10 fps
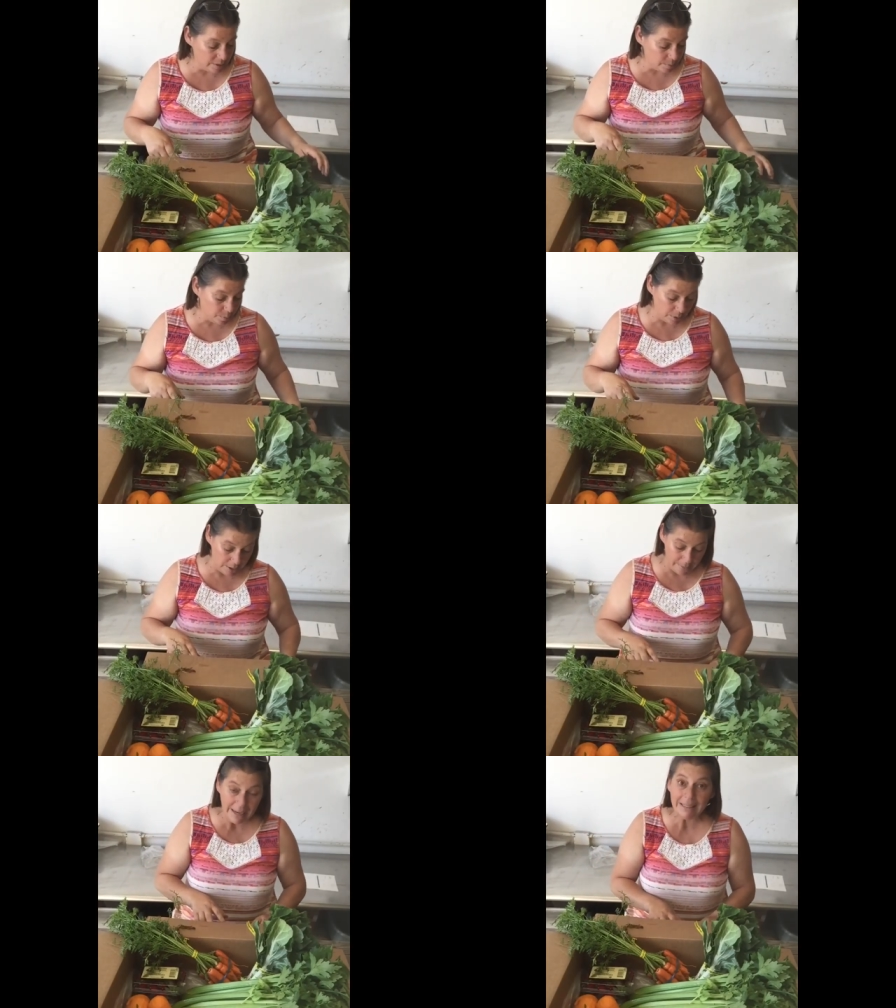It's pretty
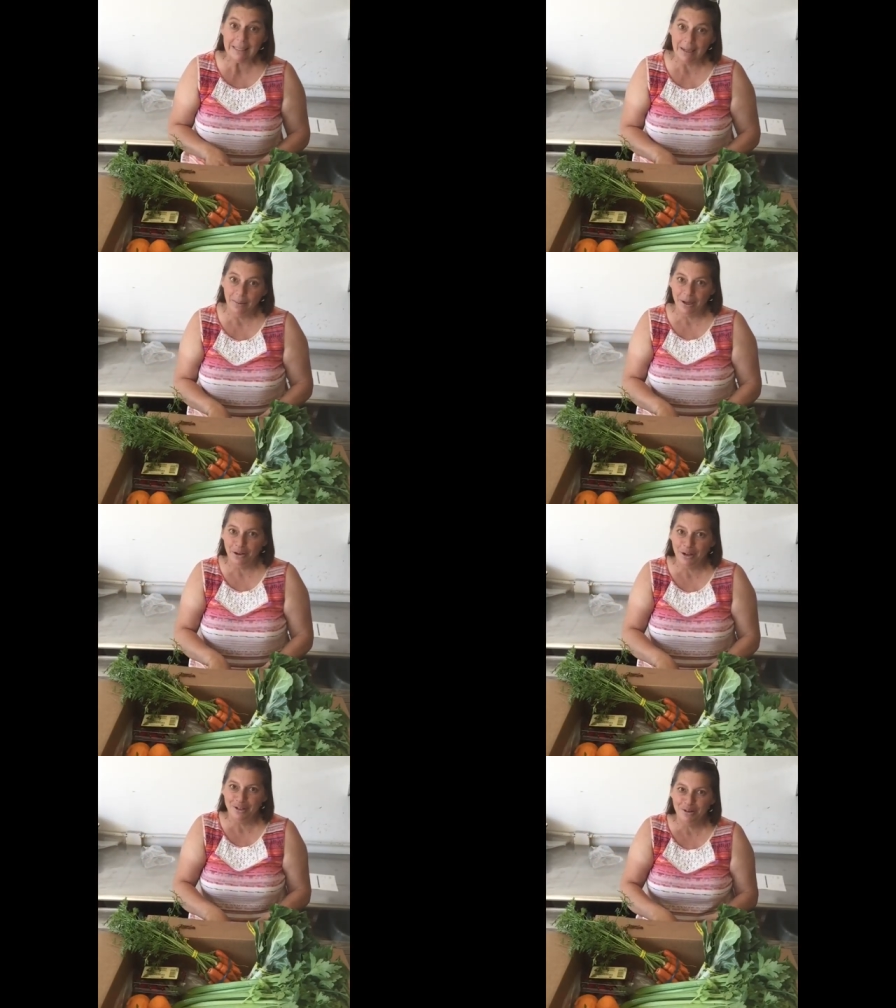amazing what
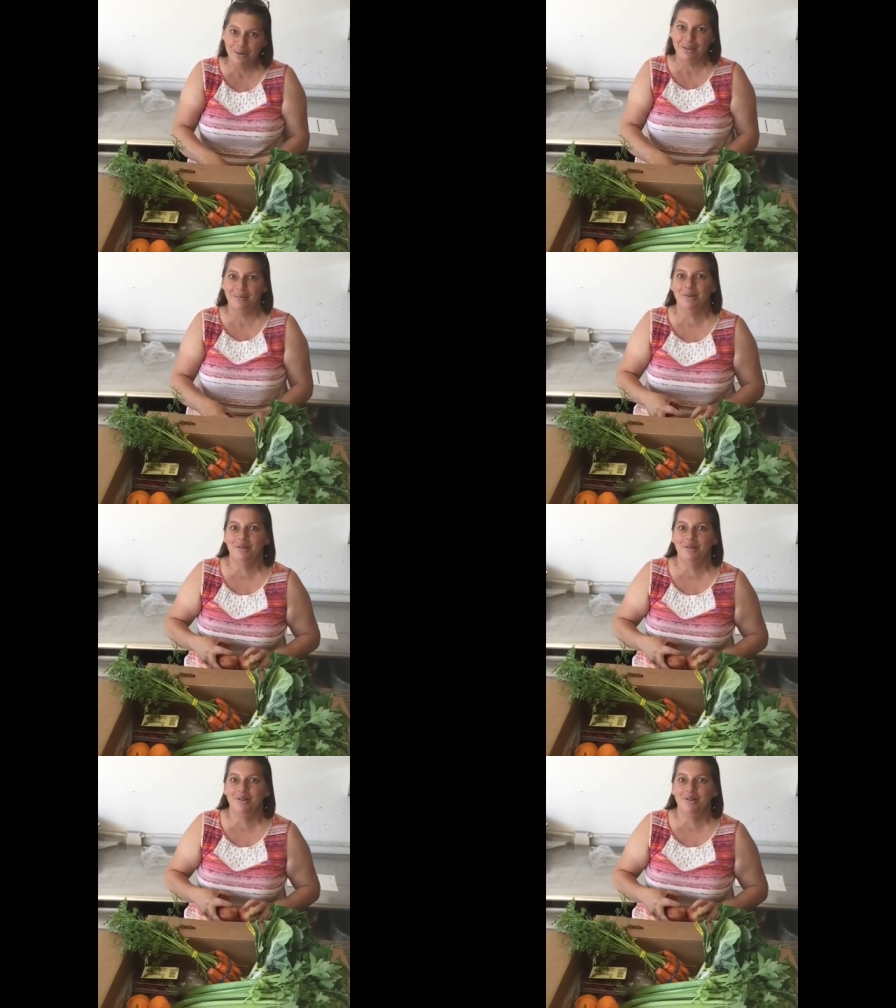you can do with them.